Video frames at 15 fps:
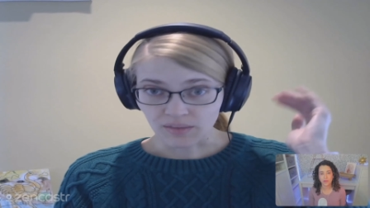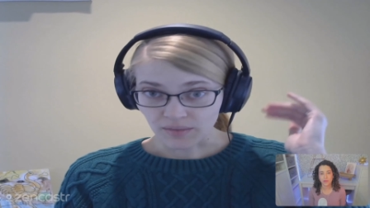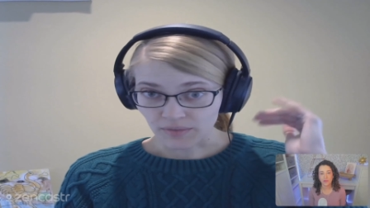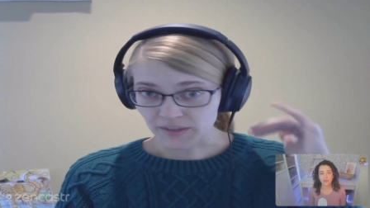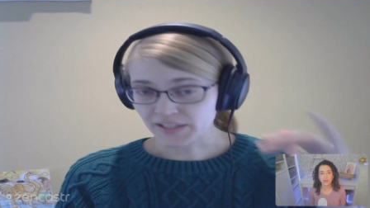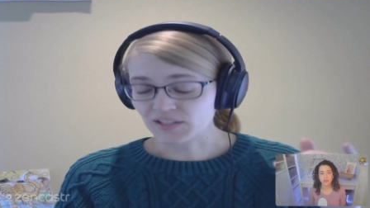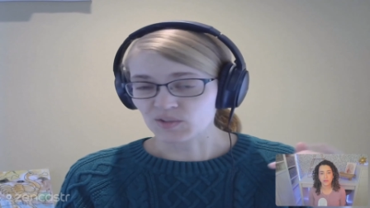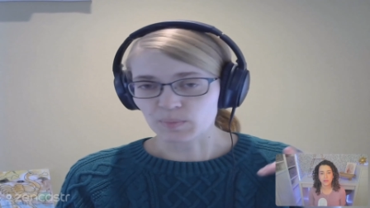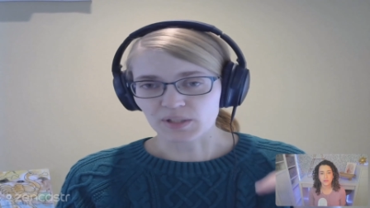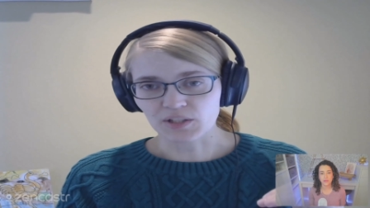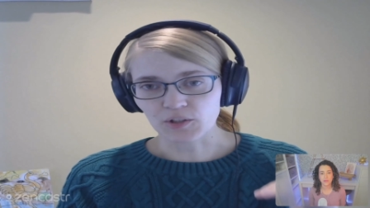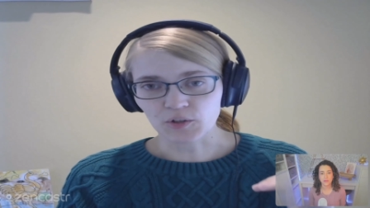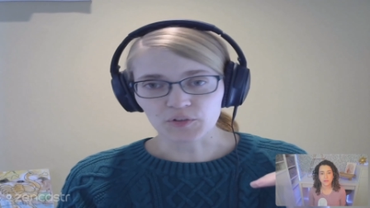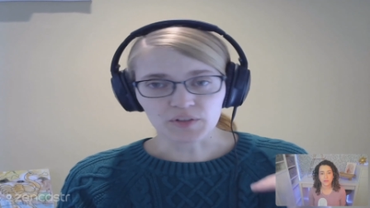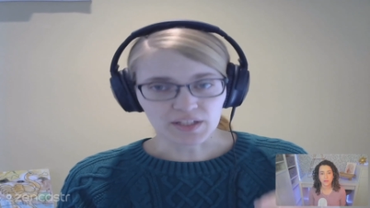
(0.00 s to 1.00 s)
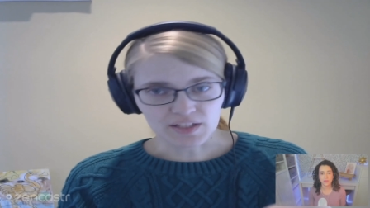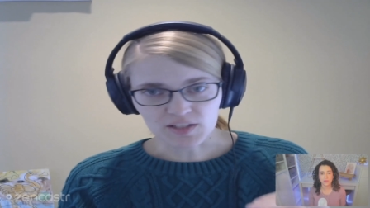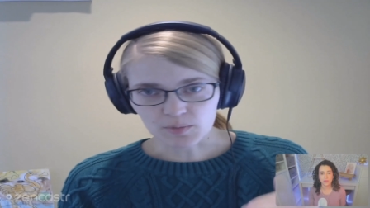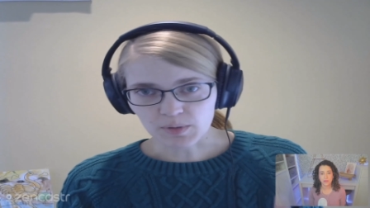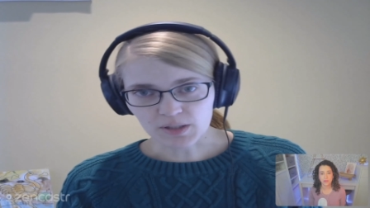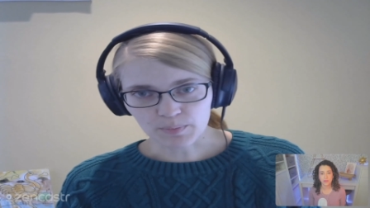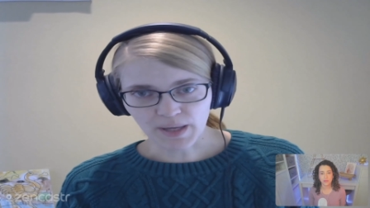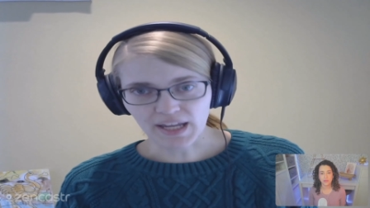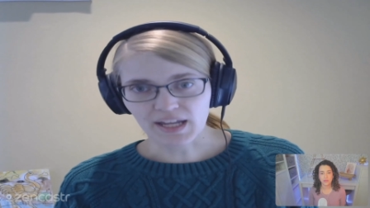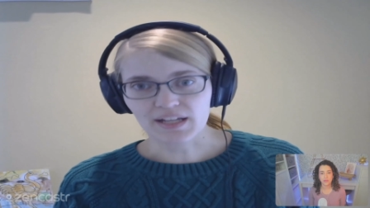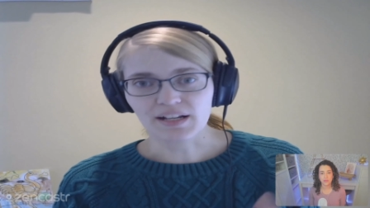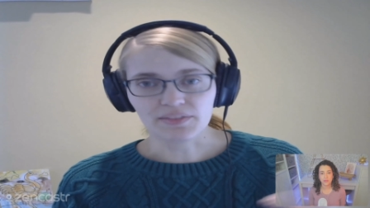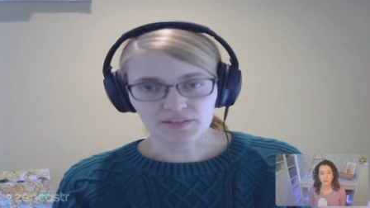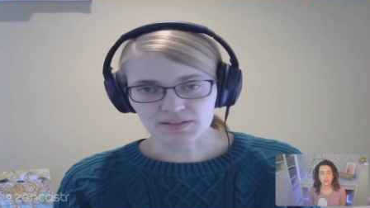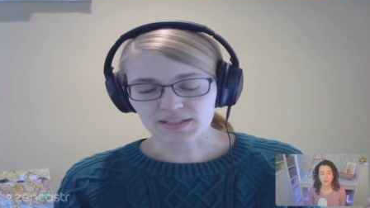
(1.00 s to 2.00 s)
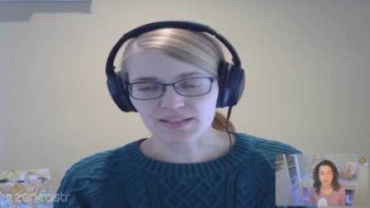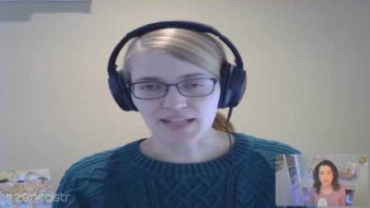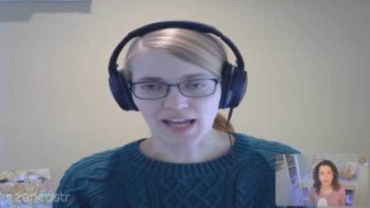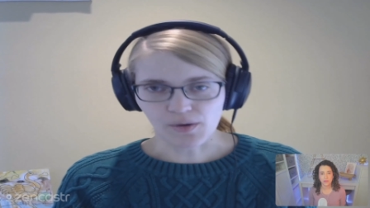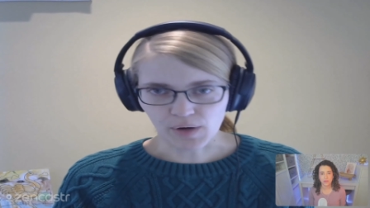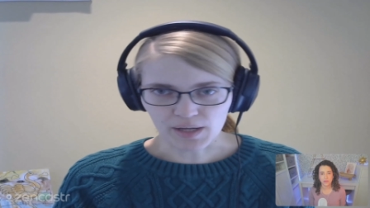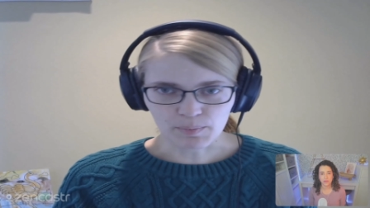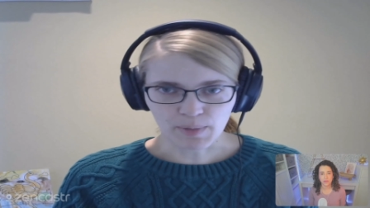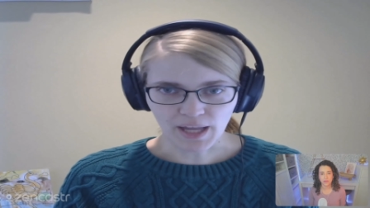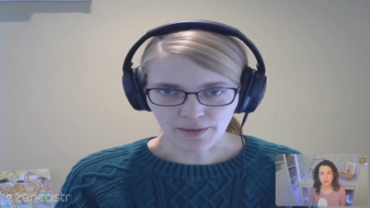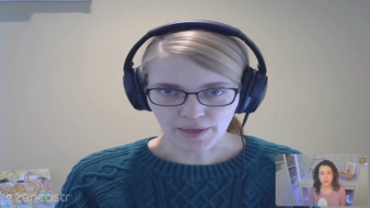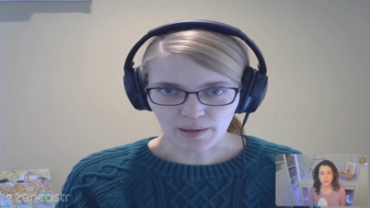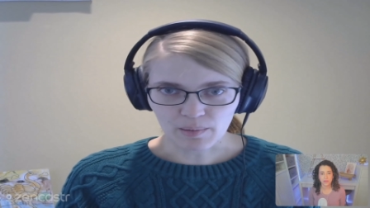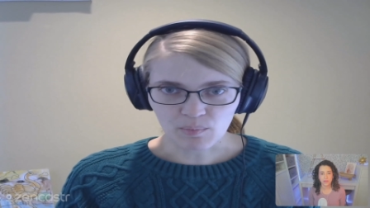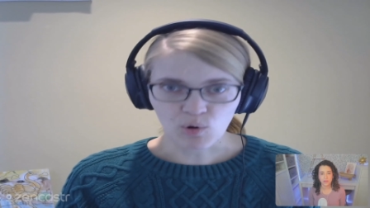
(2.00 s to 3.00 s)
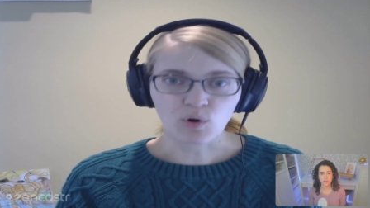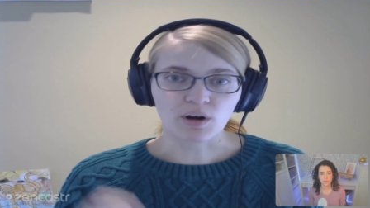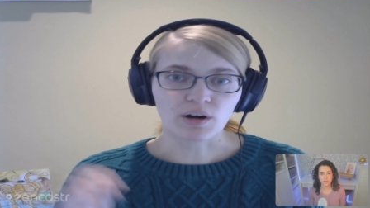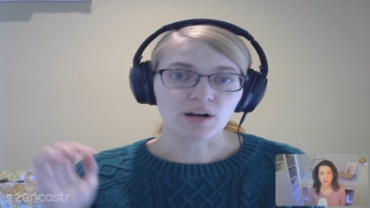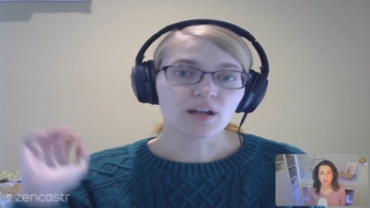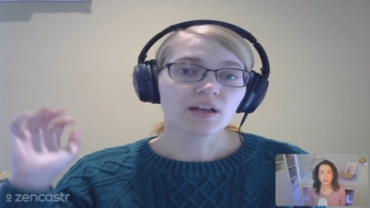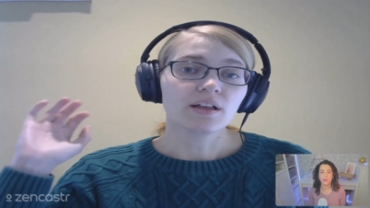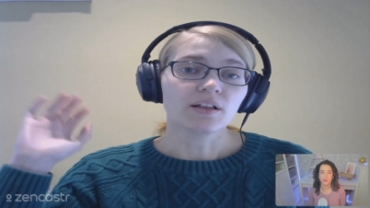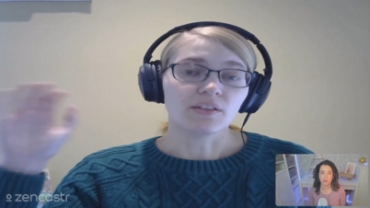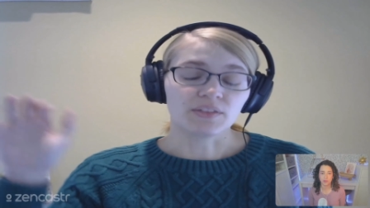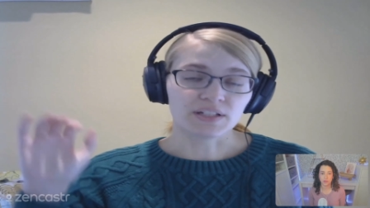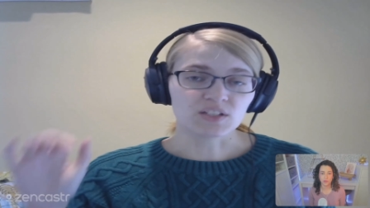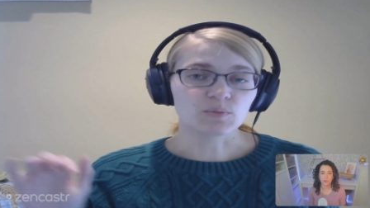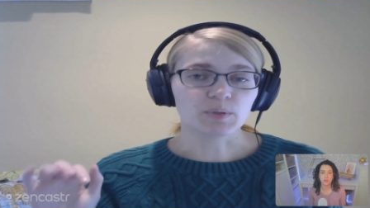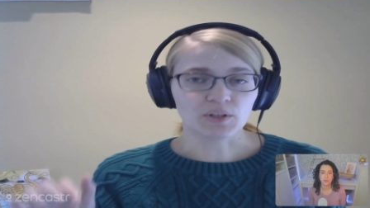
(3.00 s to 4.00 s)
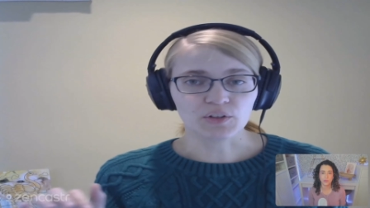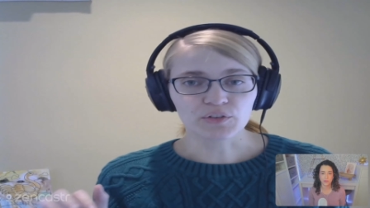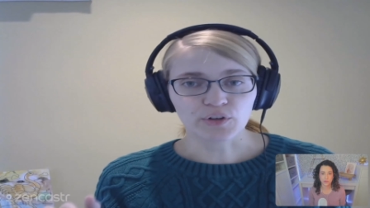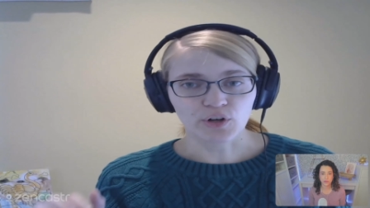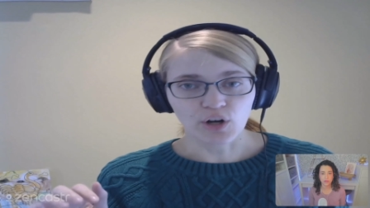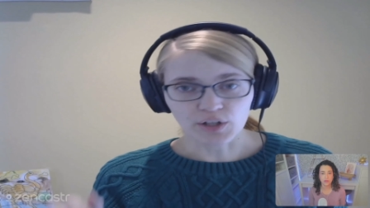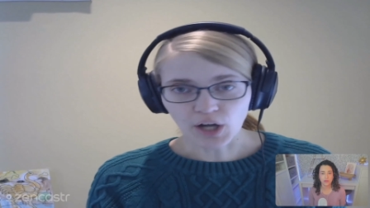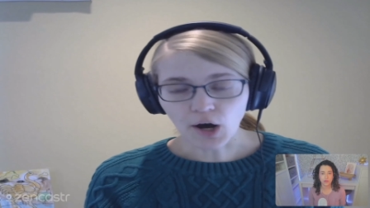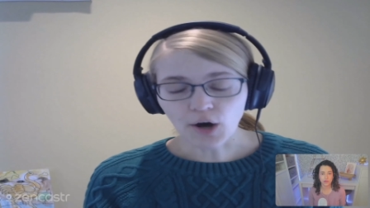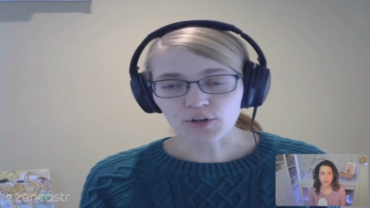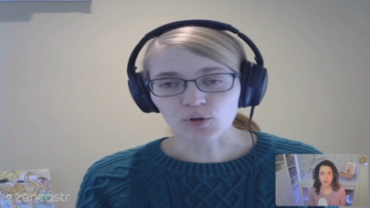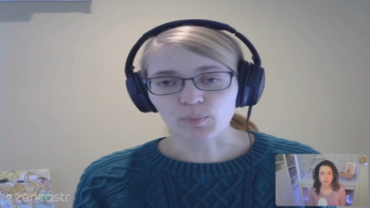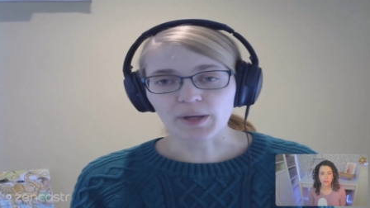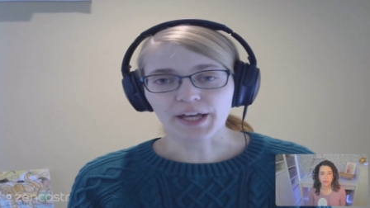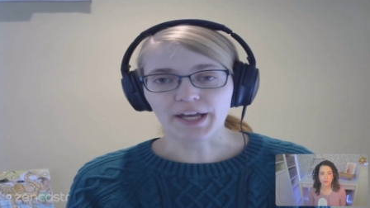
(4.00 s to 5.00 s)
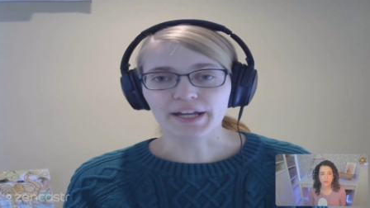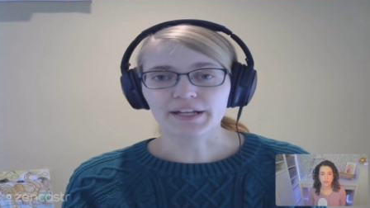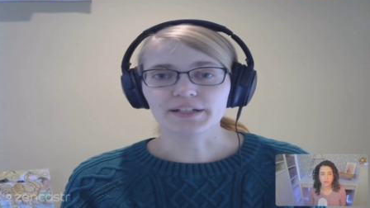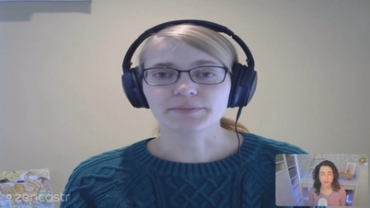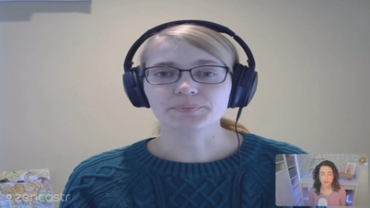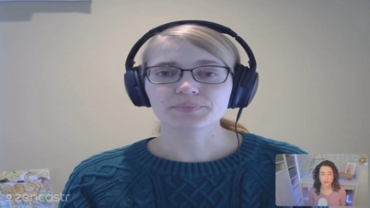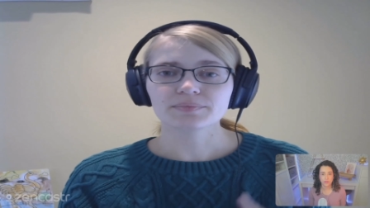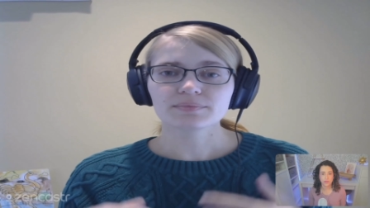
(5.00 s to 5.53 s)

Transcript: these bills need to be paid and this is how I pay them, or these bills are on auto pay,